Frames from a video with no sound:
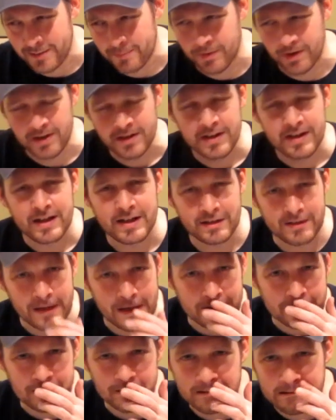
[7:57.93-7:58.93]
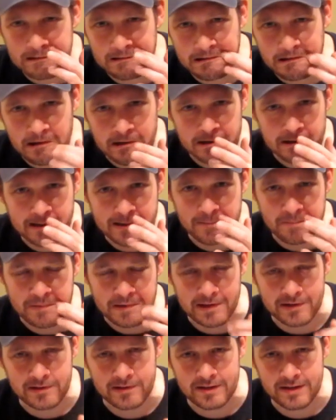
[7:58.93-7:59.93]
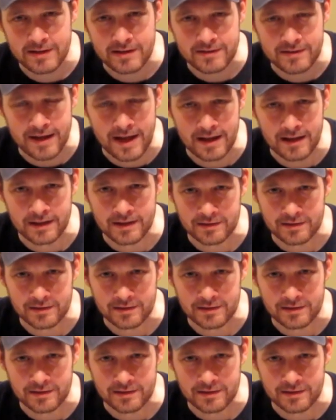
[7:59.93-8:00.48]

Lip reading: but it takes a little learning compared to, it's not like